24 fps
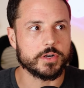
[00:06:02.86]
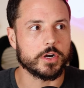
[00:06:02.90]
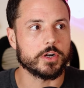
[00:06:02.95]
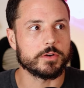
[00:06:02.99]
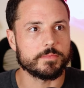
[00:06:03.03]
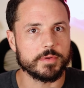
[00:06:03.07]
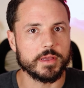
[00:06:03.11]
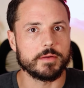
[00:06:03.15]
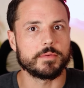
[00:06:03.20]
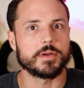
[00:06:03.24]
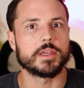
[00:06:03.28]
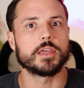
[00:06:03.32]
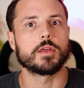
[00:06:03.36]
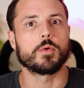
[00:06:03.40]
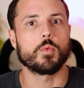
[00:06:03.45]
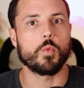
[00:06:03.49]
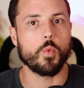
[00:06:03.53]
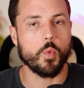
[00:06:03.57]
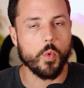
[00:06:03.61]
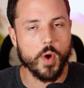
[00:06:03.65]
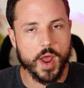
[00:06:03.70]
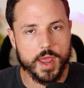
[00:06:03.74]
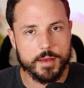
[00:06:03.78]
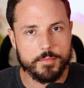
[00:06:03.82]
and start to be able to
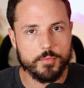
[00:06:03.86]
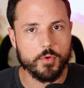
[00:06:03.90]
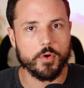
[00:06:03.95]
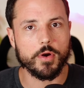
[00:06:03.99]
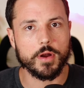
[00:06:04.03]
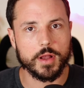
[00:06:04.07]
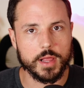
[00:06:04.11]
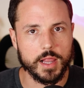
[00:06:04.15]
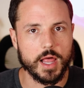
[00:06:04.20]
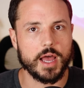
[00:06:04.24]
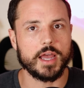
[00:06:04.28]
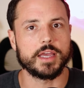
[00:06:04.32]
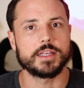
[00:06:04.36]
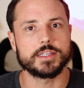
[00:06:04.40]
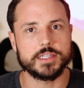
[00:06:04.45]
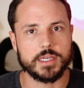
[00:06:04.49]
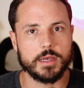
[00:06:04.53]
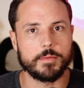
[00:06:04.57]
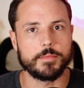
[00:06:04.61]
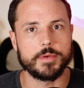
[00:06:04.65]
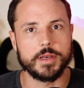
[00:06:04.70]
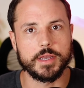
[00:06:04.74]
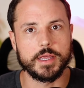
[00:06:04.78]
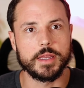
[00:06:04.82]
get way more clients
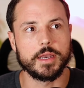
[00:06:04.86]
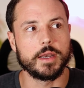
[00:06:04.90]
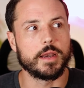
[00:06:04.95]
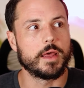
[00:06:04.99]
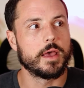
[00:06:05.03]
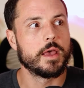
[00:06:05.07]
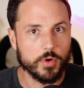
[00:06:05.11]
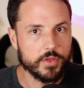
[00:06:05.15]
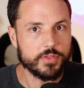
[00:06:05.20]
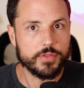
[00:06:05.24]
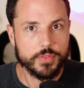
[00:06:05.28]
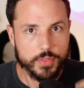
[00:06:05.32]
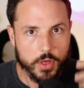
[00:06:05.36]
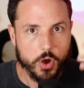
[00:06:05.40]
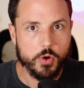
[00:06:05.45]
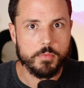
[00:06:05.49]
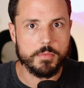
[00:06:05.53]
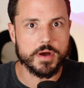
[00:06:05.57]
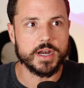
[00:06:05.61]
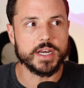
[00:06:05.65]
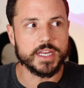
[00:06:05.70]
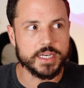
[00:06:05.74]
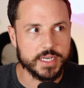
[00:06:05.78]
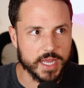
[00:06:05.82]
coming in with
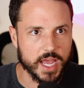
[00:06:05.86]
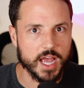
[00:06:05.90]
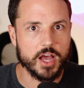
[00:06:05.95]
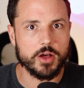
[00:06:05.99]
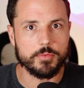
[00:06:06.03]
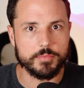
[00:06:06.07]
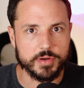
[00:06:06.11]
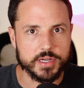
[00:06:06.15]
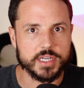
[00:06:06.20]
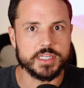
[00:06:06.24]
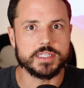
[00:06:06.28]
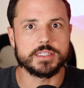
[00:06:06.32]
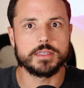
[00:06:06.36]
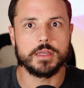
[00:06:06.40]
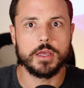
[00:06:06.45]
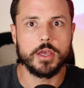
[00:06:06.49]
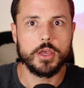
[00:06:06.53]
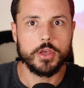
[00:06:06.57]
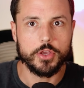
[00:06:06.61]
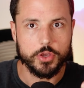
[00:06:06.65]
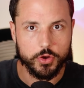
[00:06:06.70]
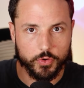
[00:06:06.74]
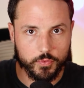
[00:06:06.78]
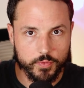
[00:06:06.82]
no money down, because
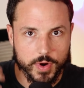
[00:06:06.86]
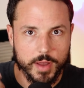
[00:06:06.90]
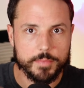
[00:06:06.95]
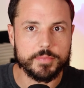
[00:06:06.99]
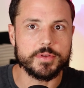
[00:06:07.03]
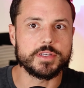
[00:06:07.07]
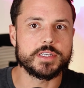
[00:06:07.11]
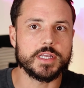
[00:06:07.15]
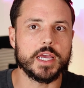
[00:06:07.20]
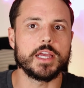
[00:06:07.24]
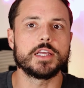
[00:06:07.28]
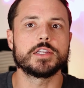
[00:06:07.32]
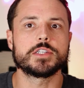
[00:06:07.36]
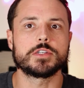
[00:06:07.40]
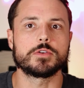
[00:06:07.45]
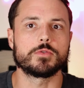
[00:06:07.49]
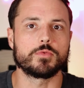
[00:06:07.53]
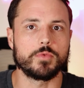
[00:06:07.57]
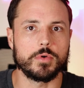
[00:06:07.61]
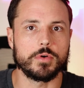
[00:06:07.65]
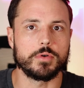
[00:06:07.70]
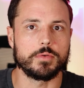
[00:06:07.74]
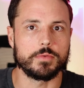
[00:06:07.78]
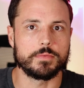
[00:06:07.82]
your
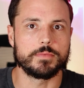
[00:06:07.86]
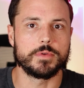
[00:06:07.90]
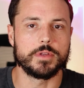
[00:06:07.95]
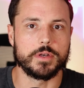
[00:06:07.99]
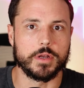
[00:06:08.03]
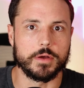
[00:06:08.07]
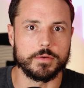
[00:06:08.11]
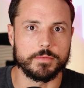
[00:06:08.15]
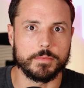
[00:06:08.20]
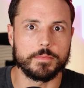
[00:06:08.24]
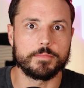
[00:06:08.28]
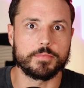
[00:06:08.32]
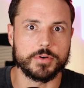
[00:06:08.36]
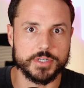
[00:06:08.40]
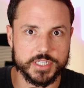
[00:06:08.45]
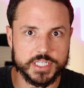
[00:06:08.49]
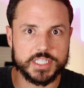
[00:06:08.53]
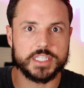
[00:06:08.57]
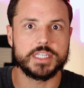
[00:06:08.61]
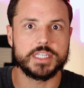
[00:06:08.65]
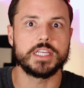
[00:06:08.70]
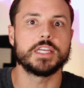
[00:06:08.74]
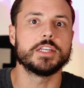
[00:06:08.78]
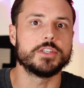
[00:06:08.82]
reputation will,
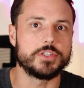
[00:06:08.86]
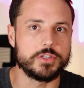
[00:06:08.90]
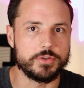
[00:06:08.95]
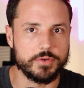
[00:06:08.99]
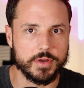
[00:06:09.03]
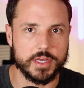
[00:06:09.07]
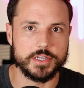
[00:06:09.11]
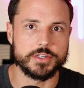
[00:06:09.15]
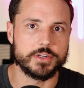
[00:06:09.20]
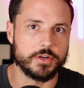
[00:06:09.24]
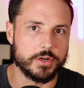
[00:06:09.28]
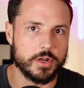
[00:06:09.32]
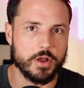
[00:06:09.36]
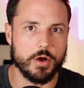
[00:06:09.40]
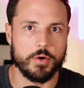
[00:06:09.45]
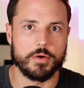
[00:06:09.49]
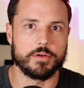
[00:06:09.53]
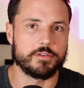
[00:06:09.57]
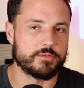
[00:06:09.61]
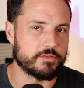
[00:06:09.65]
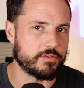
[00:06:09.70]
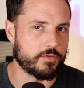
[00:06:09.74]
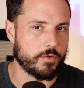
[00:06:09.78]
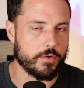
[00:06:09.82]
precede you as you're
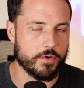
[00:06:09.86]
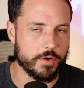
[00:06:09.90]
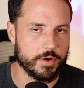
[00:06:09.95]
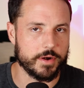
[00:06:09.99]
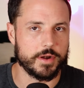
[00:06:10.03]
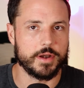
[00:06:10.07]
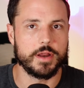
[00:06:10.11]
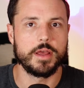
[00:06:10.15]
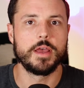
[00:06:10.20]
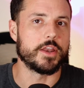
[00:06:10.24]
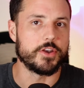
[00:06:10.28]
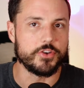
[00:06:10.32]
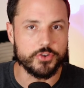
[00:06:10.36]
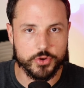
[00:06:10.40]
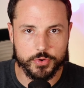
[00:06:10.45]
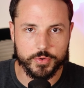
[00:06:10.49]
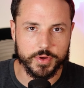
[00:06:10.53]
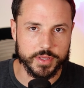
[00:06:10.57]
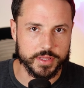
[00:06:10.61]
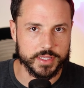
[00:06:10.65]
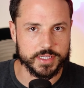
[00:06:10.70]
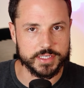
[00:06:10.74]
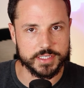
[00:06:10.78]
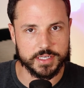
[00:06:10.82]
going forward and
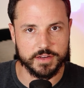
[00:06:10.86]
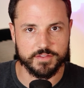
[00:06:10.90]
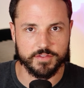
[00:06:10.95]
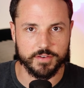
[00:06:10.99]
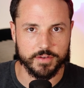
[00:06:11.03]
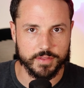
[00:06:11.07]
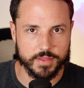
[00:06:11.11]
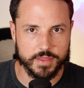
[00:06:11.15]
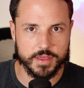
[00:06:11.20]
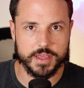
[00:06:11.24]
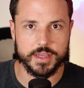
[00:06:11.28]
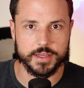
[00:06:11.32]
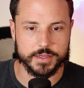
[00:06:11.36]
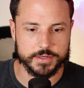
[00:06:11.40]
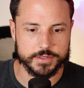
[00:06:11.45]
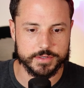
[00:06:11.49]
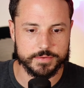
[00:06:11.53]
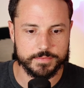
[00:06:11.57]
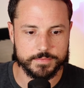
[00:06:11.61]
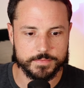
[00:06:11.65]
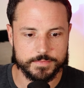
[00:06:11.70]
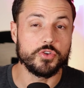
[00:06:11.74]
doing these different things.